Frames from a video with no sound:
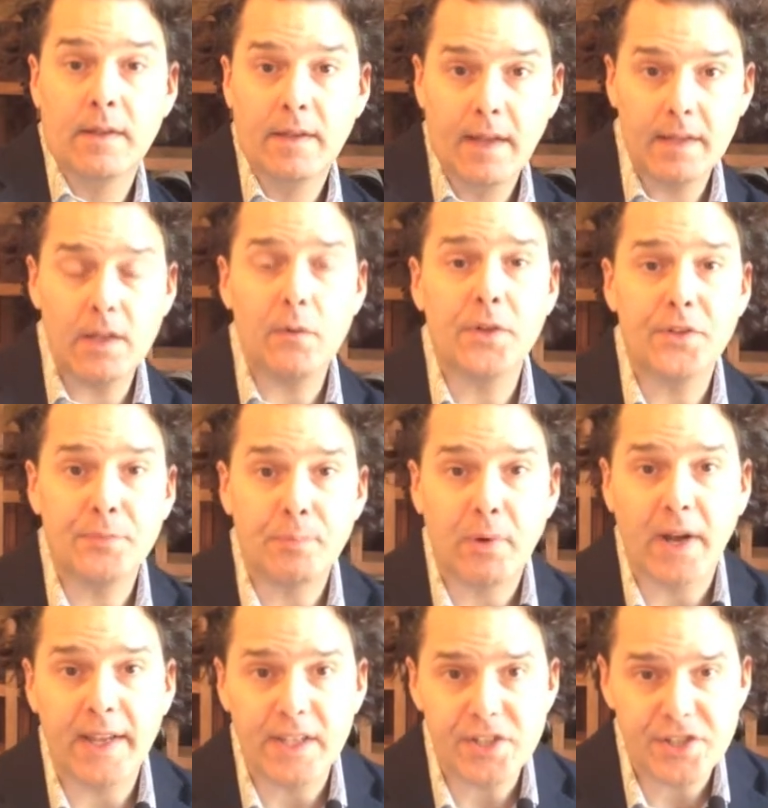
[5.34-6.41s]
Hello, it's
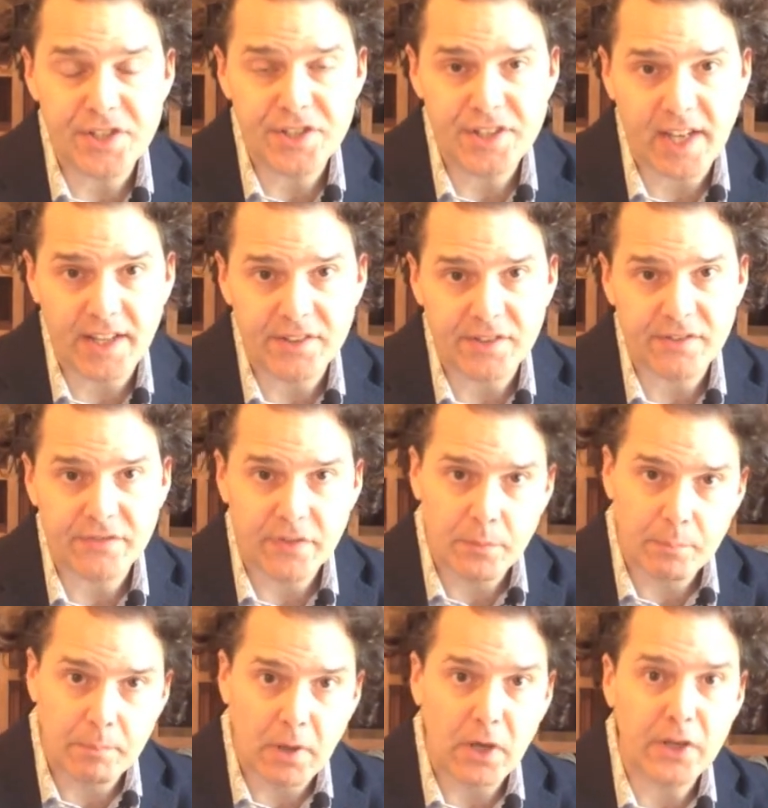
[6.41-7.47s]
Brian G. Johnson from
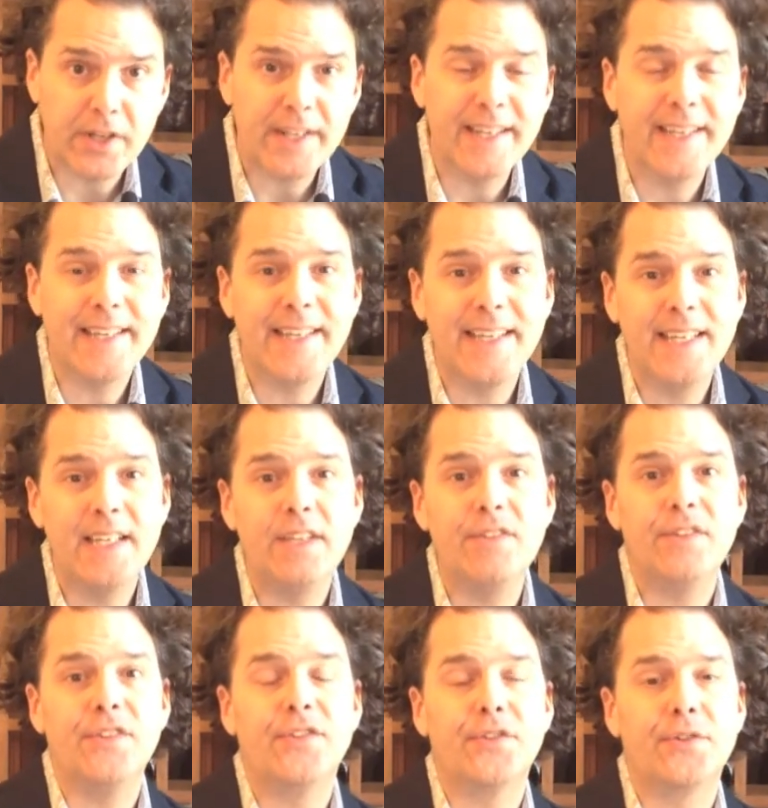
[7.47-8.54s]
Marketing
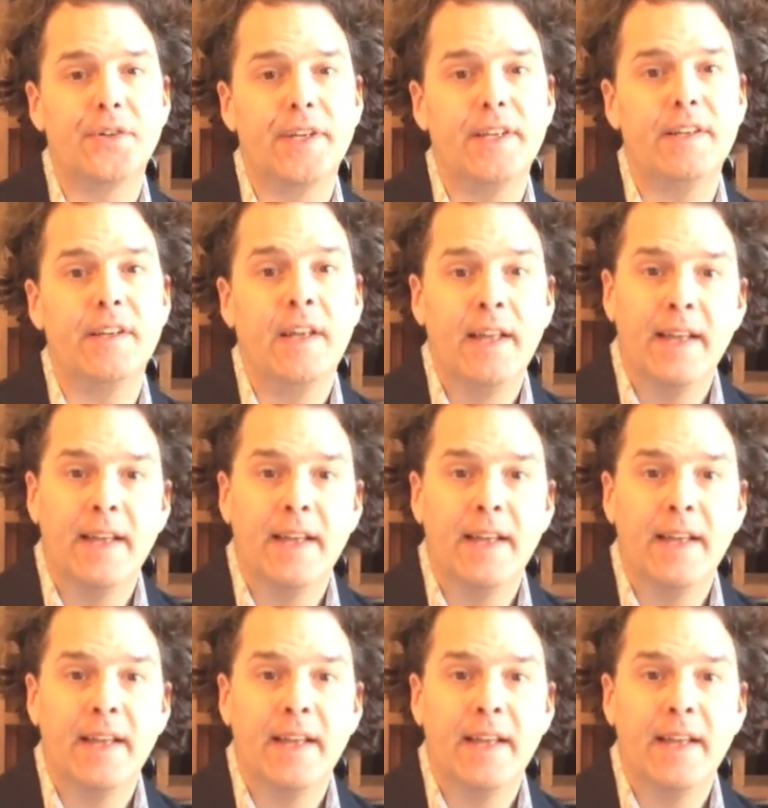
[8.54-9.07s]
Easy Street,